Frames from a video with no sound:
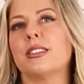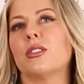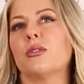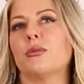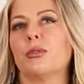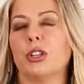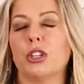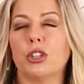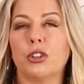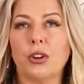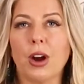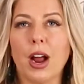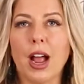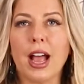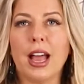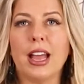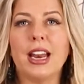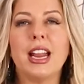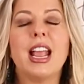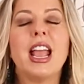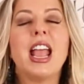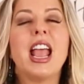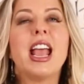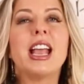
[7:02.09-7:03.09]
the
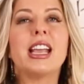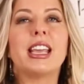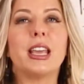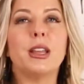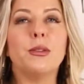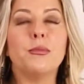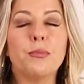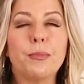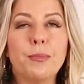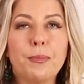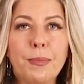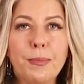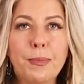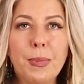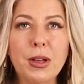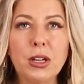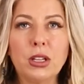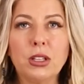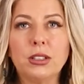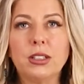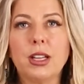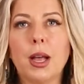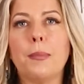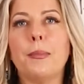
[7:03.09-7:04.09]
regret, can
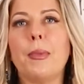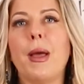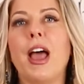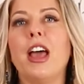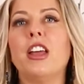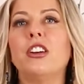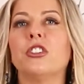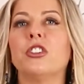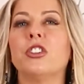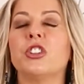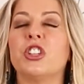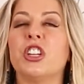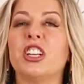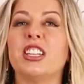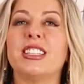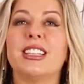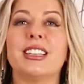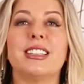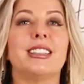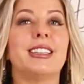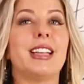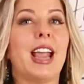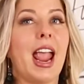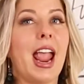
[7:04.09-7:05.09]
build up energy
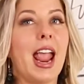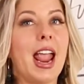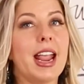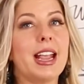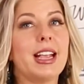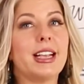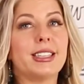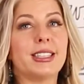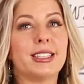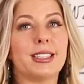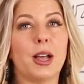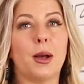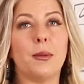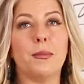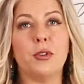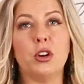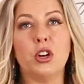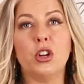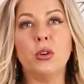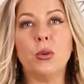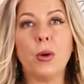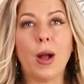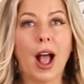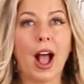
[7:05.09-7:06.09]
to take some
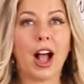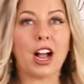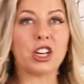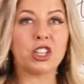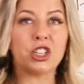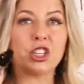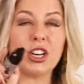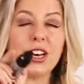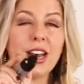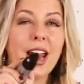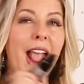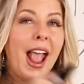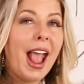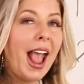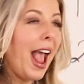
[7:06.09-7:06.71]
new action